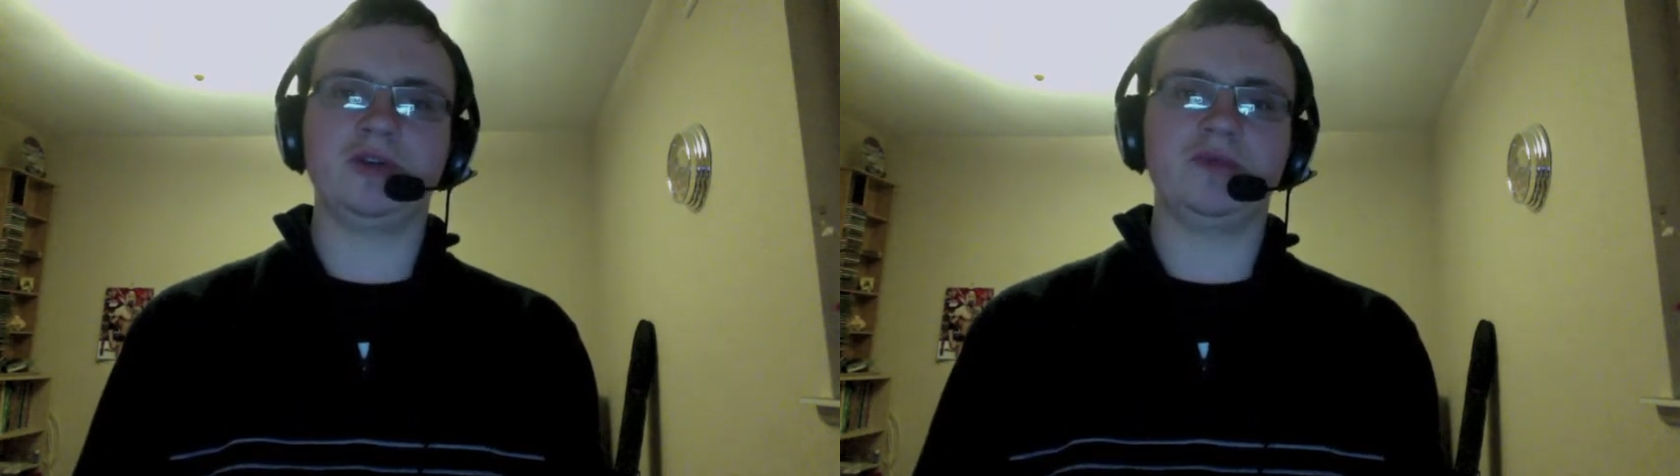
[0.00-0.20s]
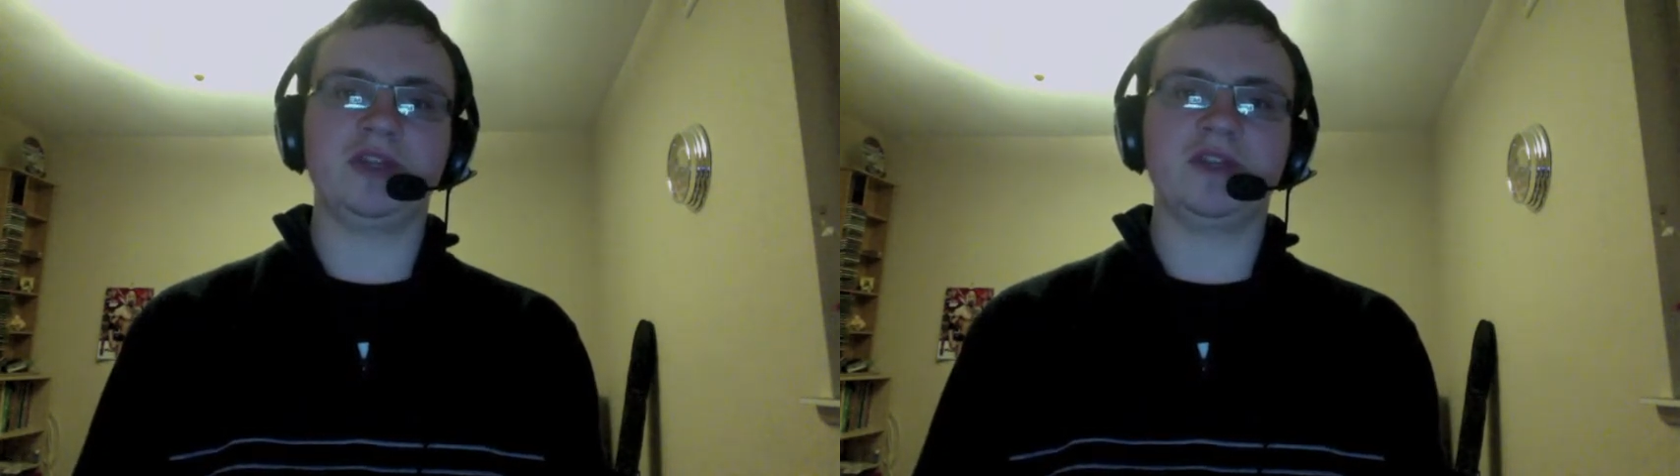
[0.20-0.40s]

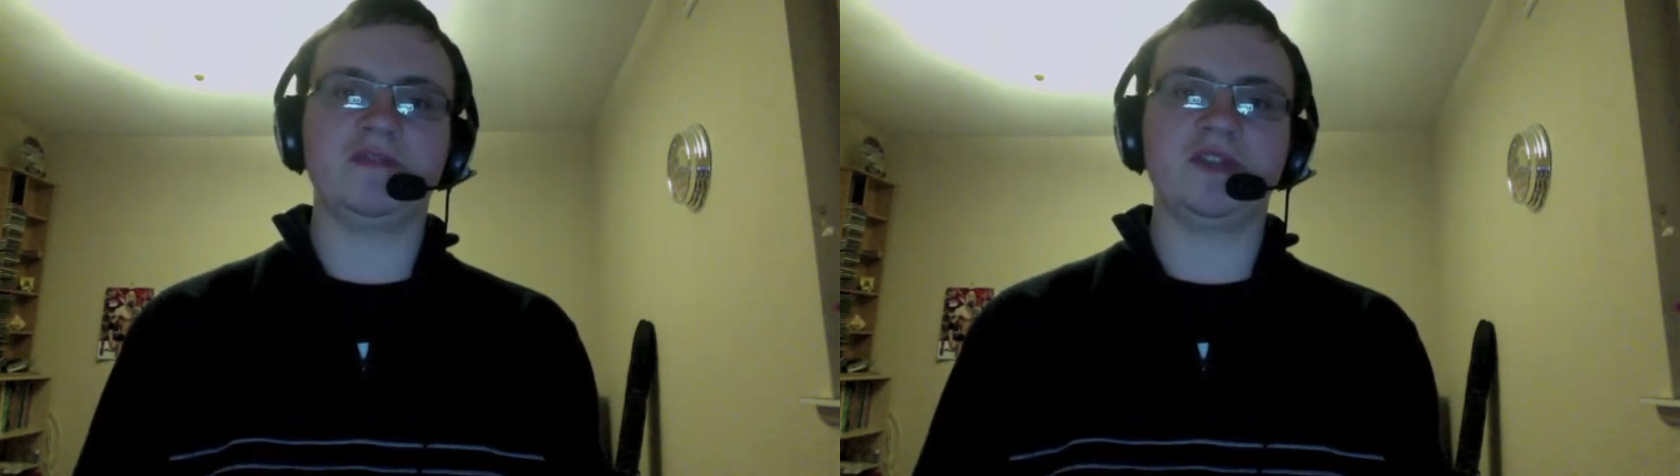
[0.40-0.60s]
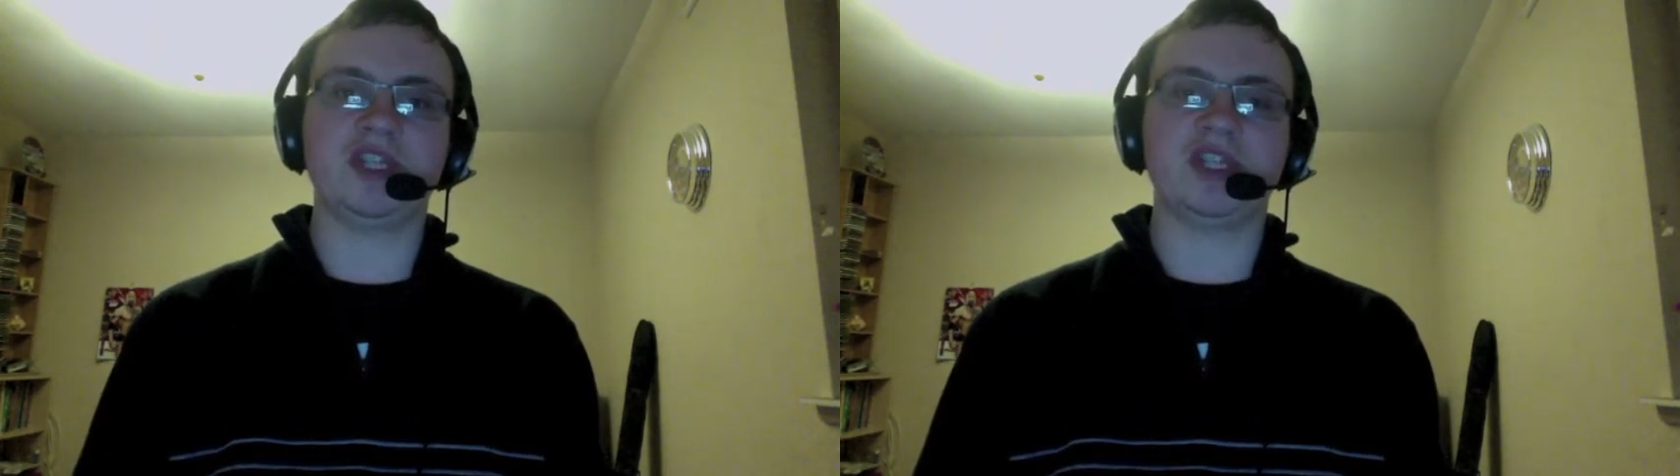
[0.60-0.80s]
way to
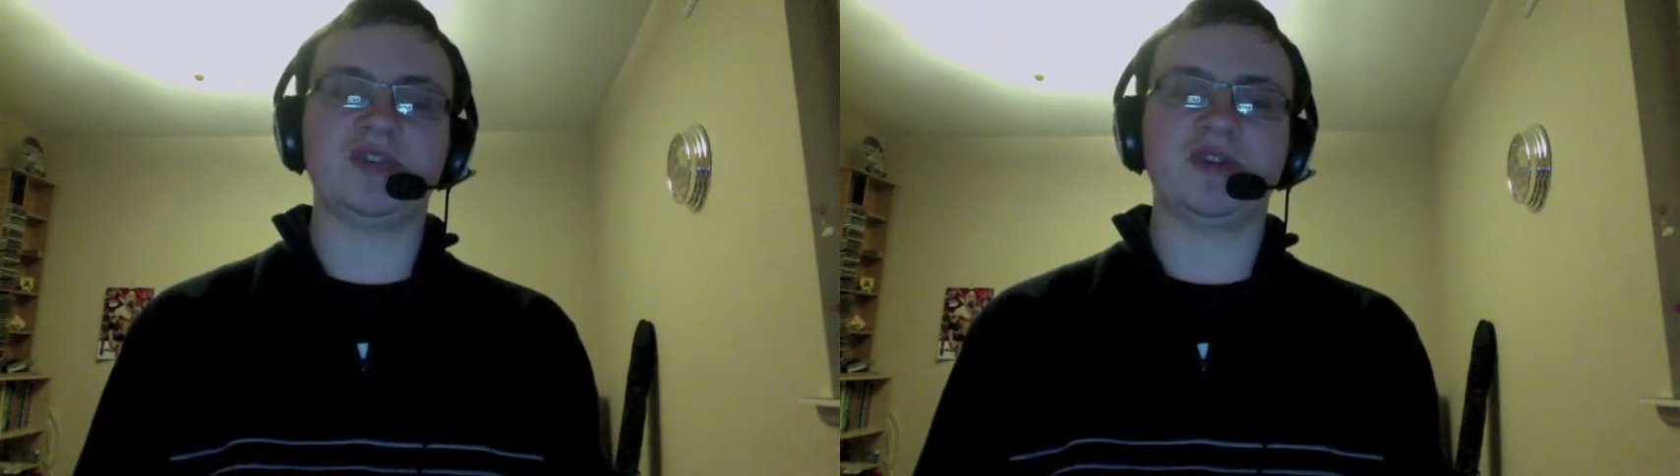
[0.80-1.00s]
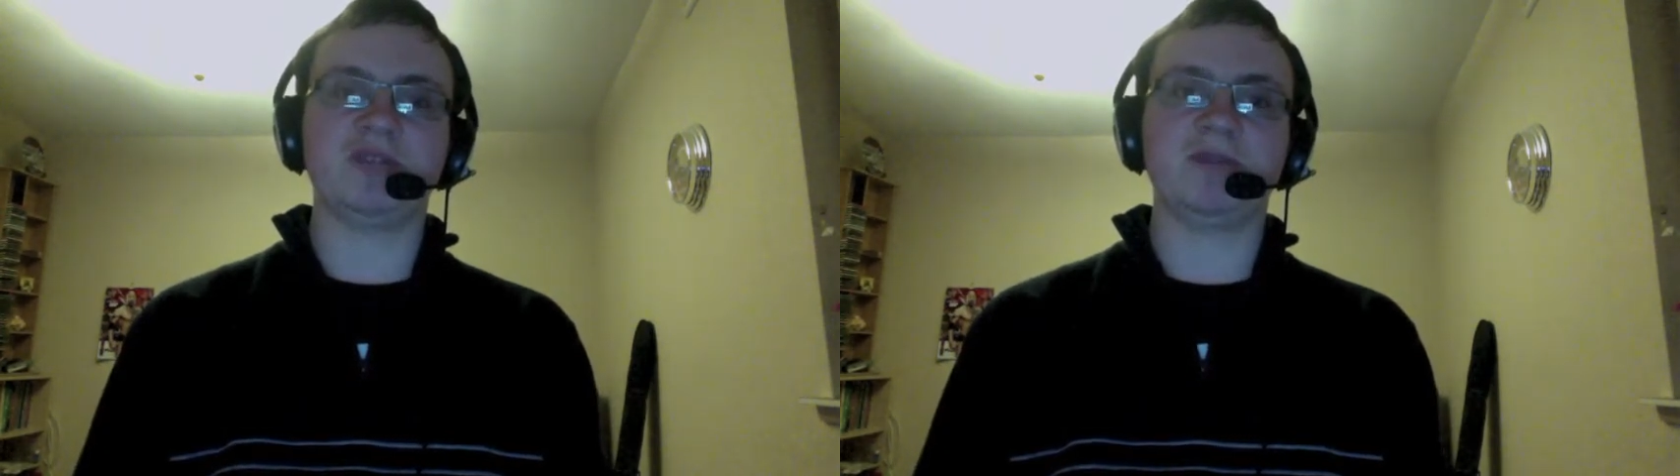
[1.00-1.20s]
finish this
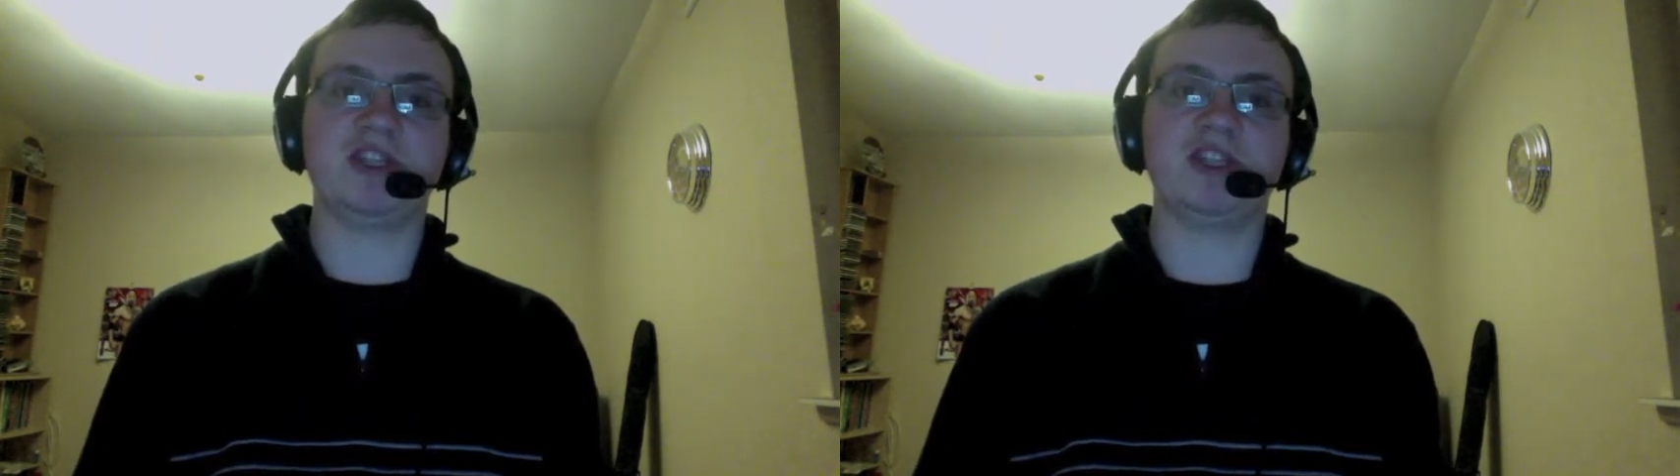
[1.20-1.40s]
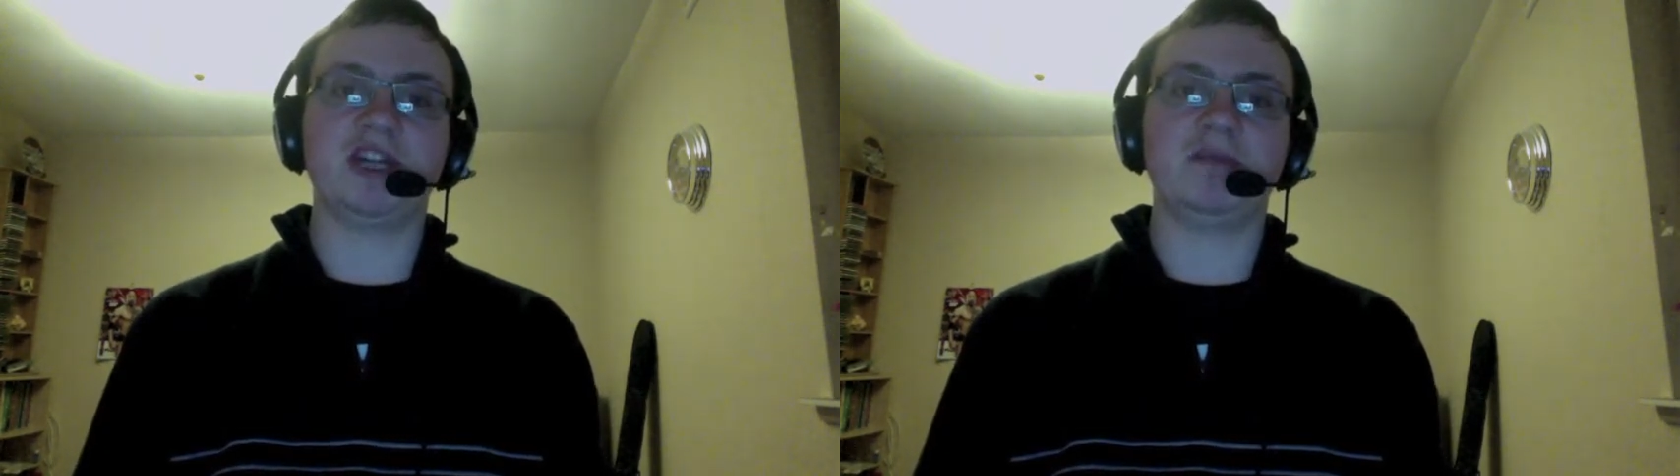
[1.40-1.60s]
last man
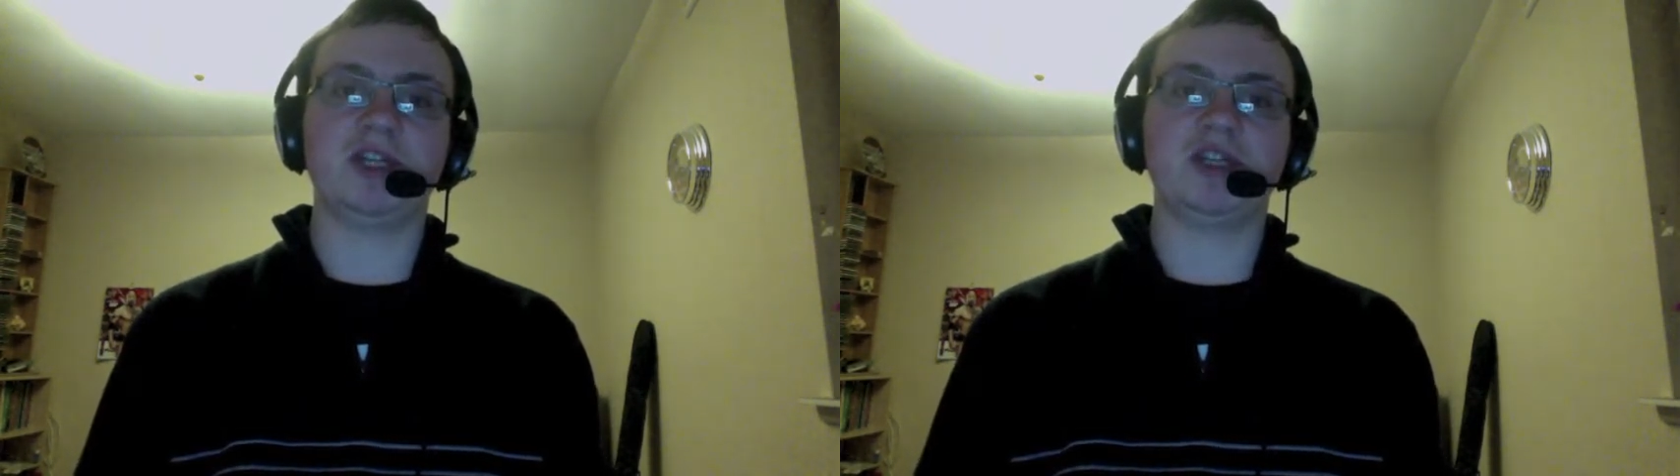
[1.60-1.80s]
standing match.